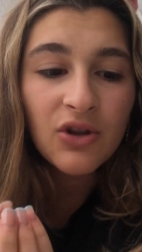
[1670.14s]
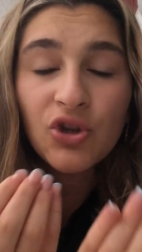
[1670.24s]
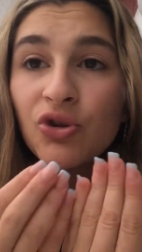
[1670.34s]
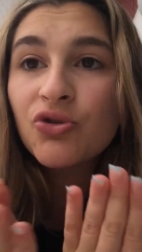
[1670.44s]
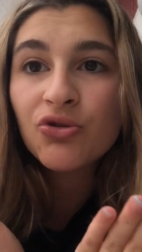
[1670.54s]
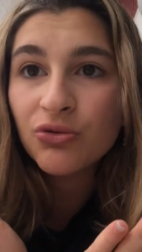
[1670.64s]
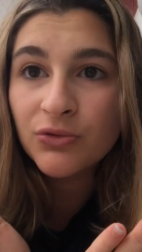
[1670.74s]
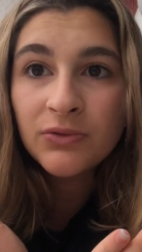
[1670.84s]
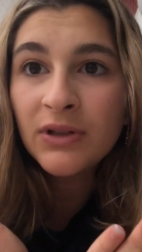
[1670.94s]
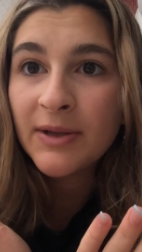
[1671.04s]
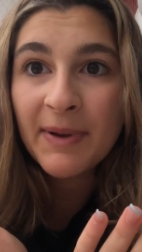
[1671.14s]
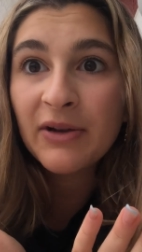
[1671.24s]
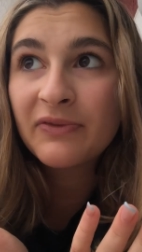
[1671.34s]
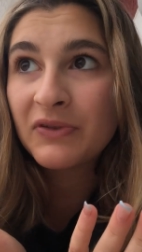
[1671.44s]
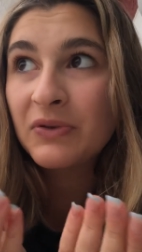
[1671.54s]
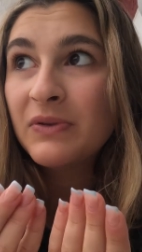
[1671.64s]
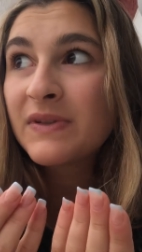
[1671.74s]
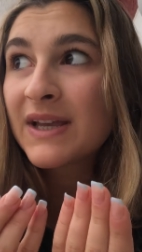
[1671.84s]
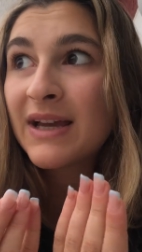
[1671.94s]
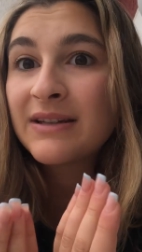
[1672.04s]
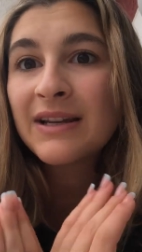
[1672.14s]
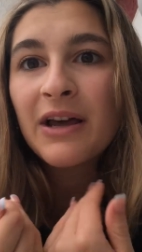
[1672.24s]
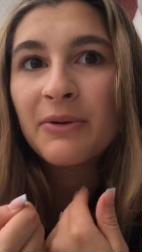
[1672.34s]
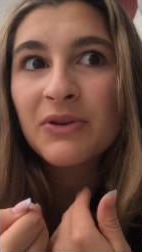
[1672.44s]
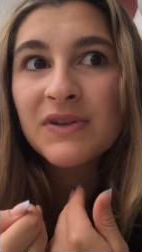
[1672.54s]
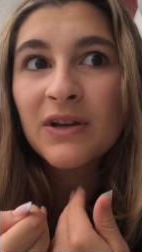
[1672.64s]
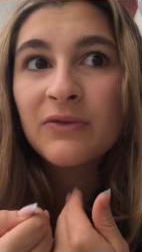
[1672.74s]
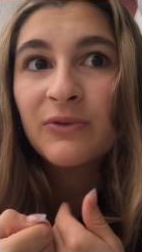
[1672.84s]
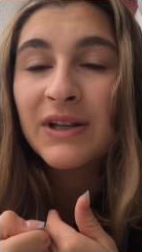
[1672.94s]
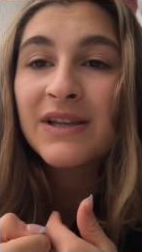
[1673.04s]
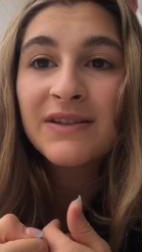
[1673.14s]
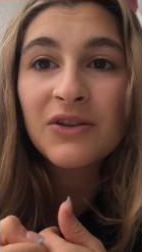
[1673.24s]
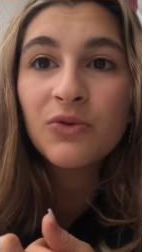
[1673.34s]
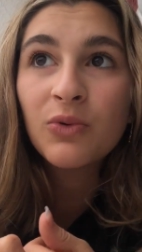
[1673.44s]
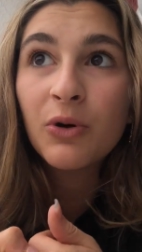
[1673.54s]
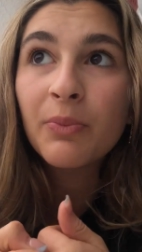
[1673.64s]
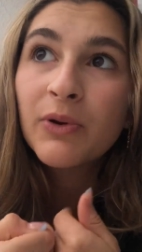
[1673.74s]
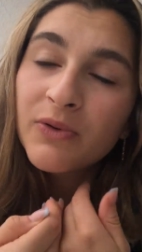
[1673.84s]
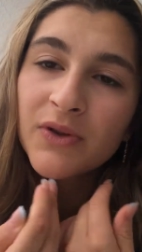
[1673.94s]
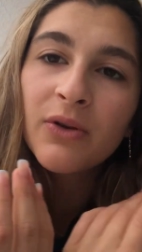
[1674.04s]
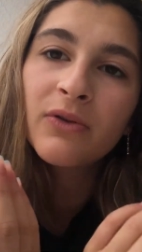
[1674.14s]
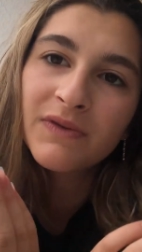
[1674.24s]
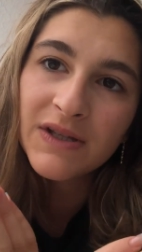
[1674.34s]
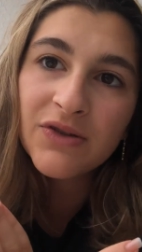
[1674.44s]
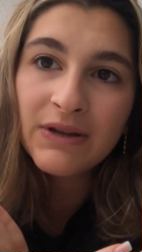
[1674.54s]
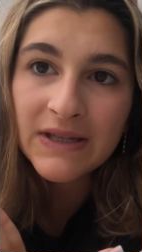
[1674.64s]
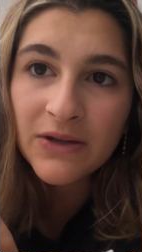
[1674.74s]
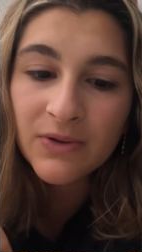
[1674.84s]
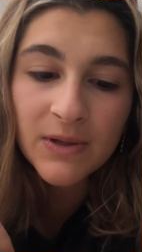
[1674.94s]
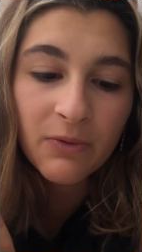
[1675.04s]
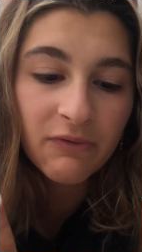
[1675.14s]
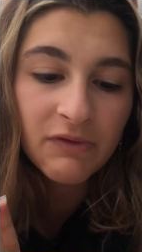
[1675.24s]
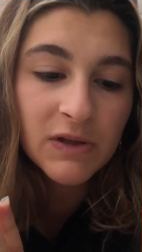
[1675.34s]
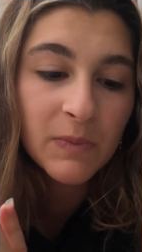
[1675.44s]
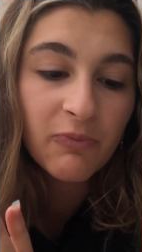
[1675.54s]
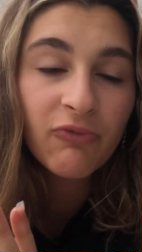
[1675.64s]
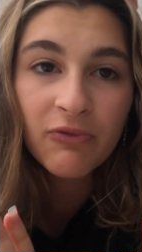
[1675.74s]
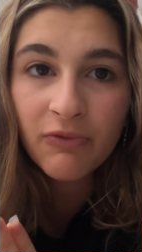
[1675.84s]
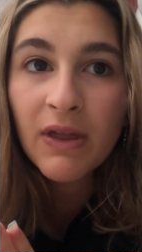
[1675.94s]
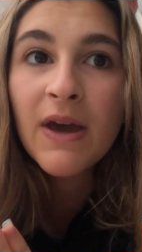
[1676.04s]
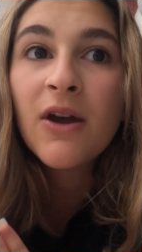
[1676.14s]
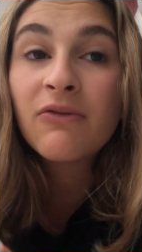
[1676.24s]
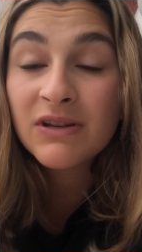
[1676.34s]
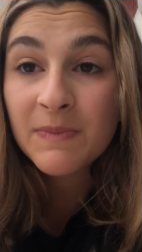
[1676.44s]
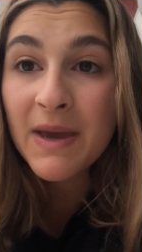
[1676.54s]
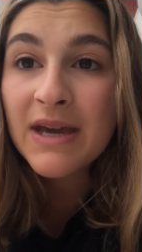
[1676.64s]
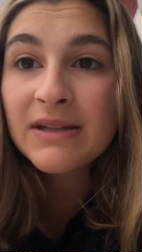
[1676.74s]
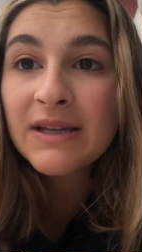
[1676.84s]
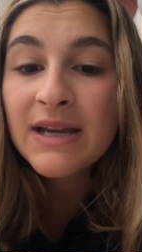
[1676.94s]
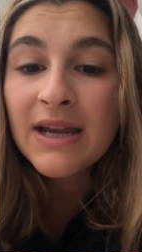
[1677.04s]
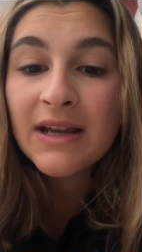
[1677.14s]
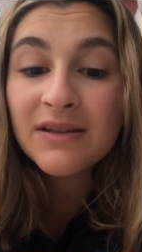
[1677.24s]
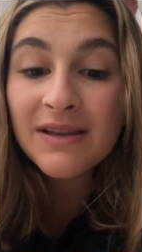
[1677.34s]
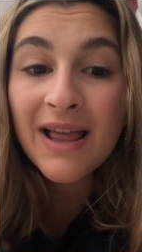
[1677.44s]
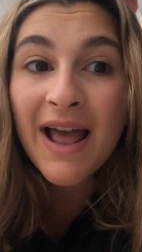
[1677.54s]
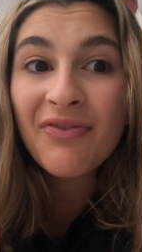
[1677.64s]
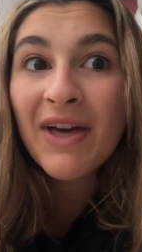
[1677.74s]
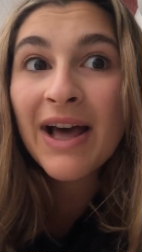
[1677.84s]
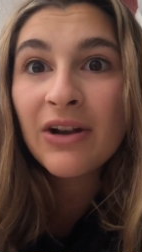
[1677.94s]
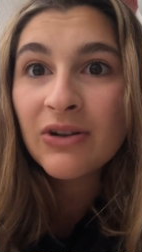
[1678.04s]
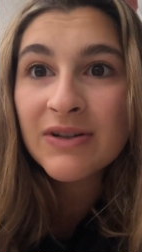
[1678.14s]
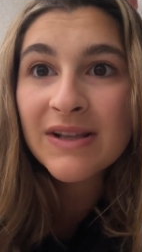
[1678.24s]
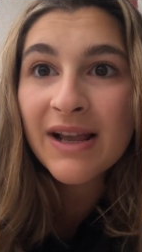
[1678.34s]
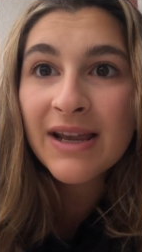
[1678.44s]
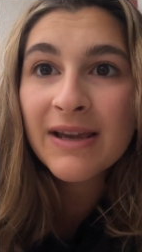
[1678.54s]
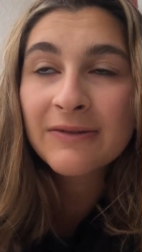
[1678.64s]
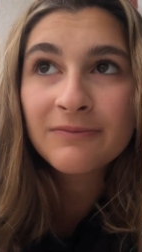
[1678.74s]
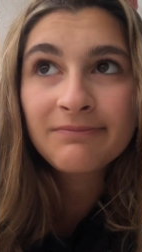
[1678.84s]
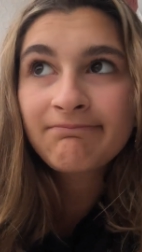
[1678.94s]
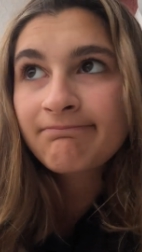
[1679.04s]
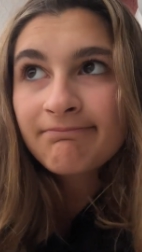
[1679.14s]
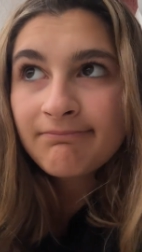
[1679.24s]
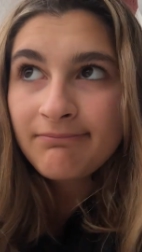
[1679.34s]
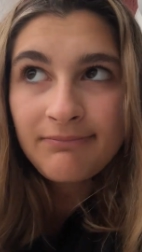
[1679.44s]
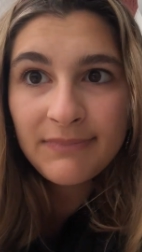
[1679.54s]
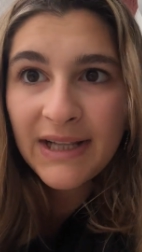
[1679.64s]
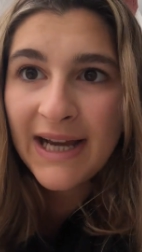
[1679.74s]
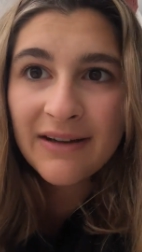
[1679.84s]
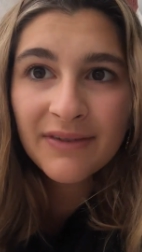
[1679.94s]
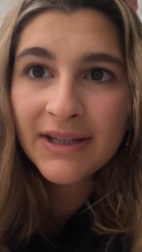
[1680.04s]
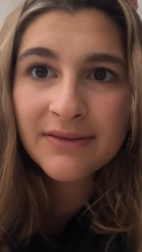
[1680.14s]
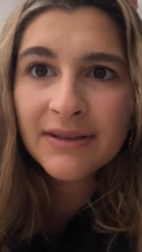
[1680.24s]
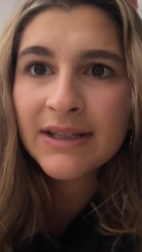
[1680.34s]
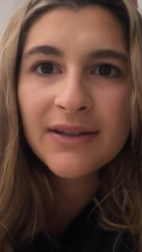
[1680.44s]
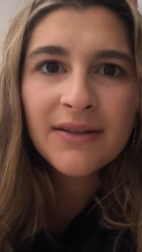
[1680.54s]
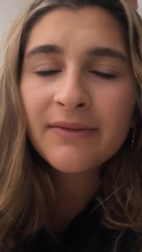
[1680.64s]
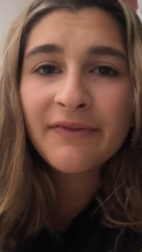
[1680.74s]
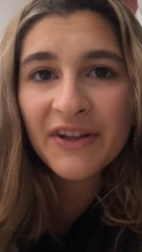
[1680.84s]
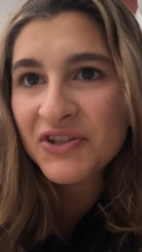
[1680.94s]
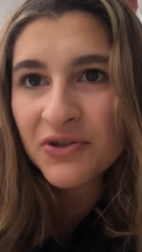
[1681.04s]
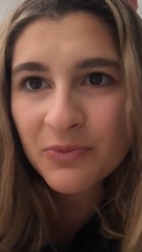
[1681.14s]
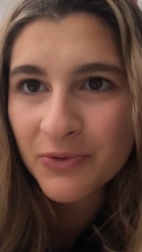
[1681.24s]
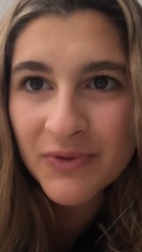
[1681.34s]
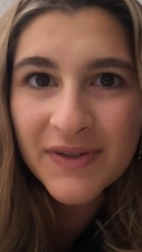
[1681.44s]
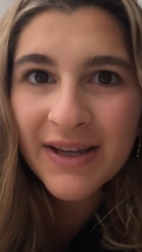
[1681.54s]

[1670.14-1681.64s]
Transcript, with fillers: neutral about foods and allowing yourself what it is that you want, but also obviously treating yourself with respect, and, and that looks like having vegetables